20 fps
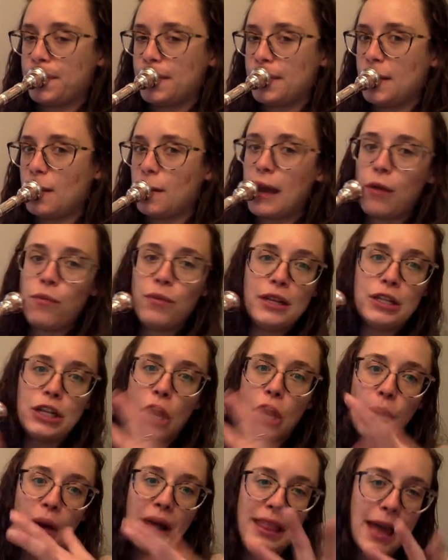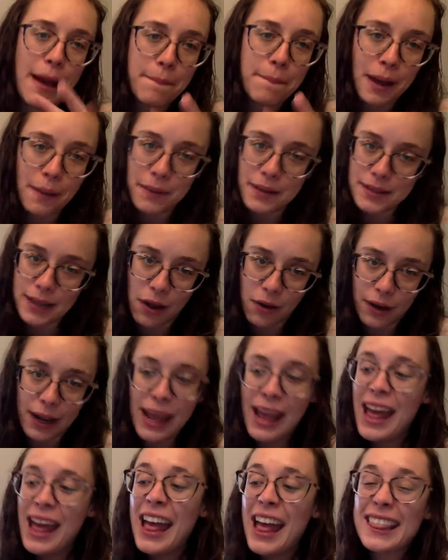Okay, we don't want that poppy sound.
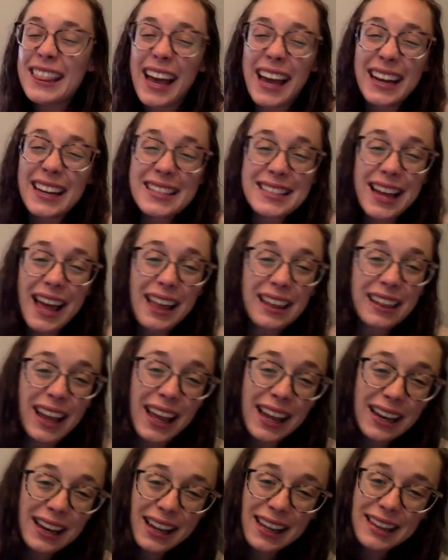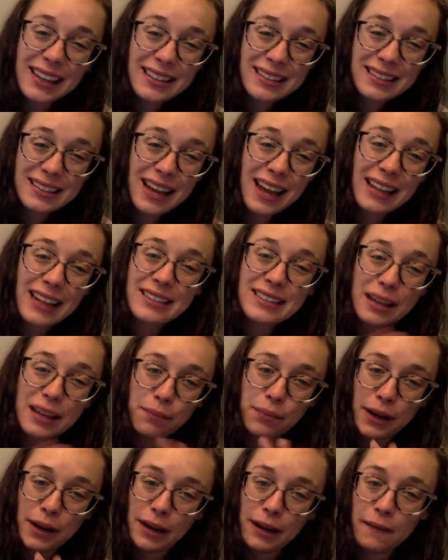That is not light and that's not
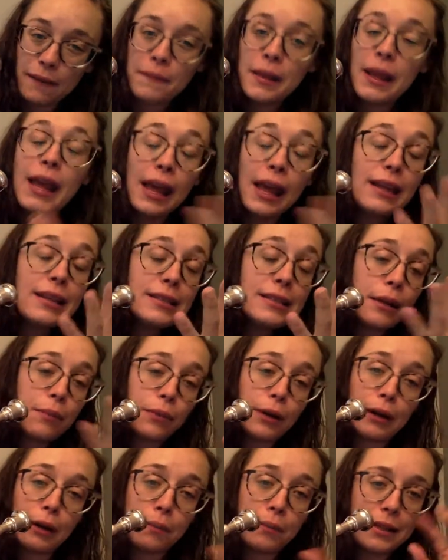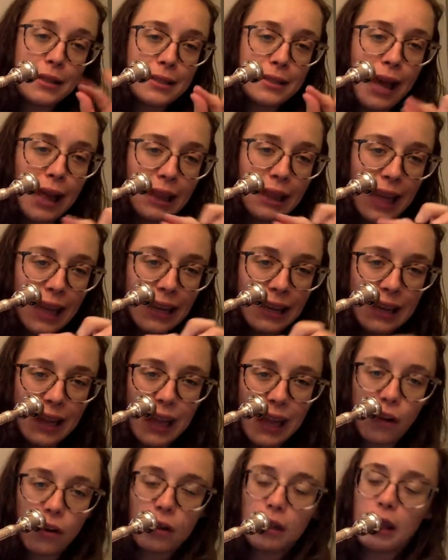separated. It is separated, but it's not light and
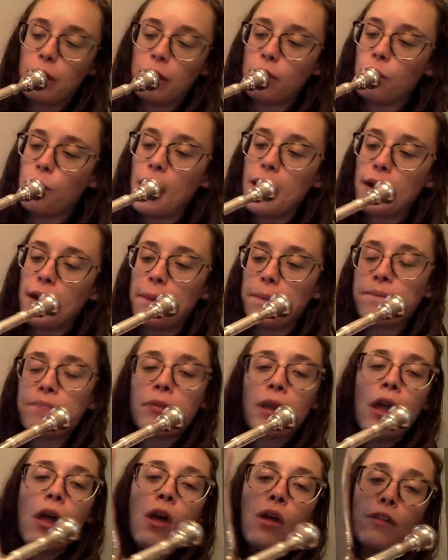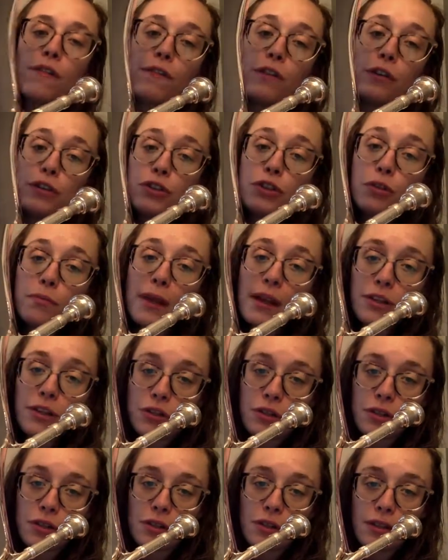airy we want it. First two
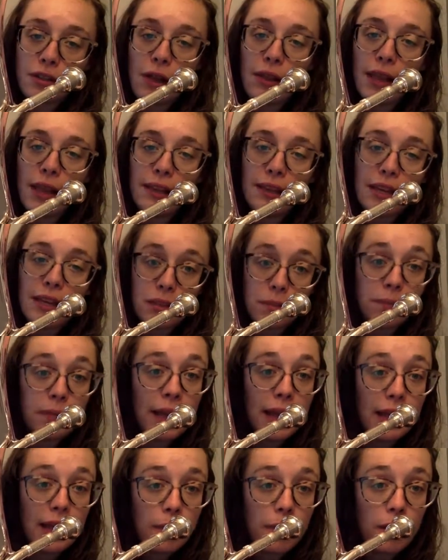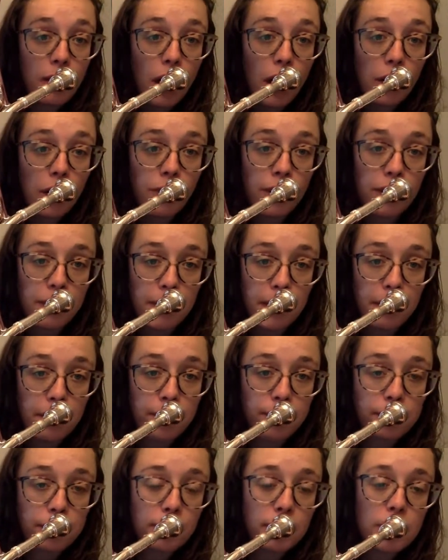measures to sound like this. Play them along with me.
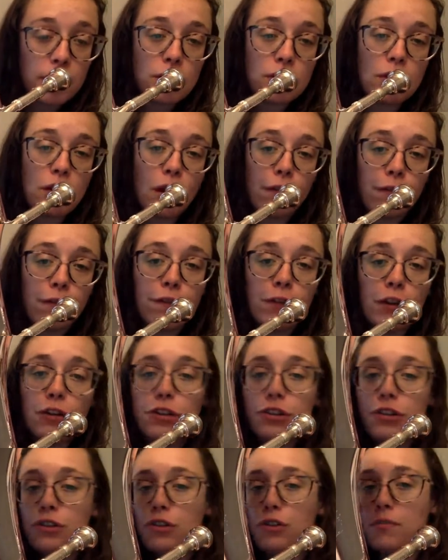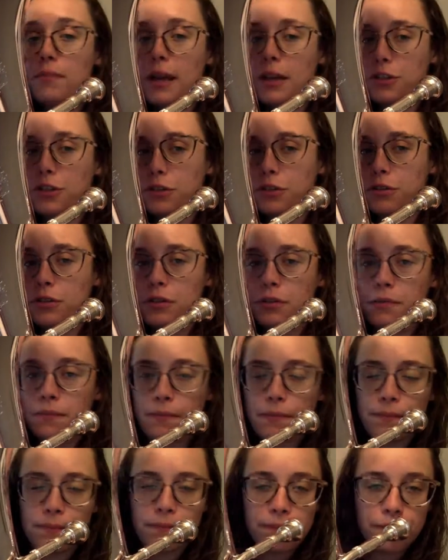This is our first two measures.
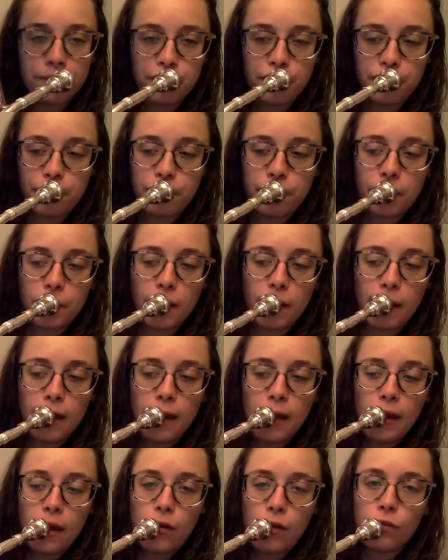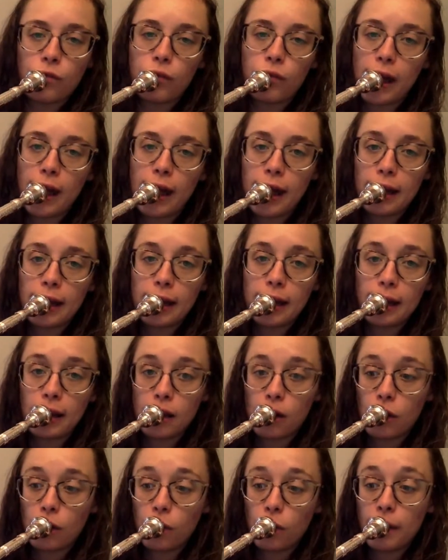Ready?
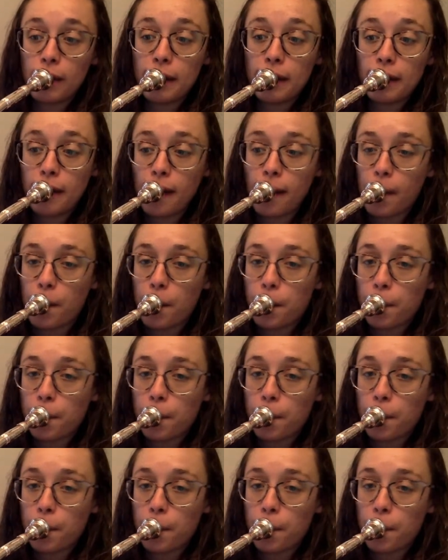Here we go.